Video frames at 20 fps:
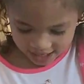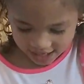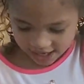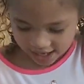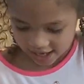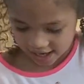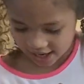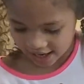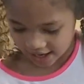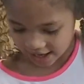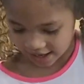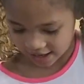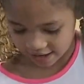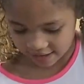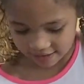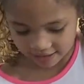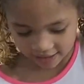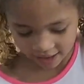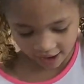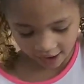couldn't
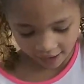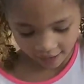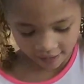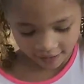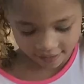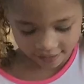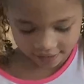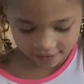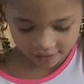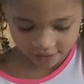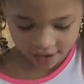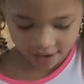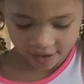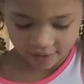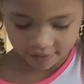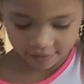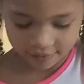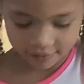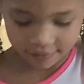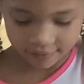do that. I was trying
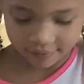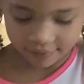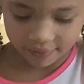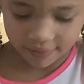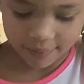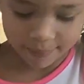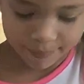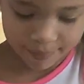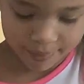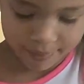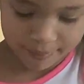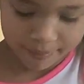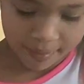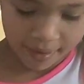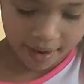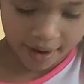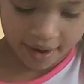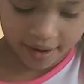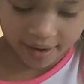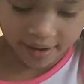to do it, but
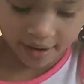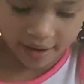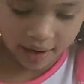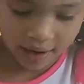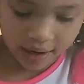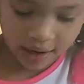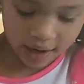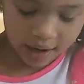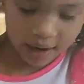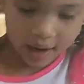I couldn't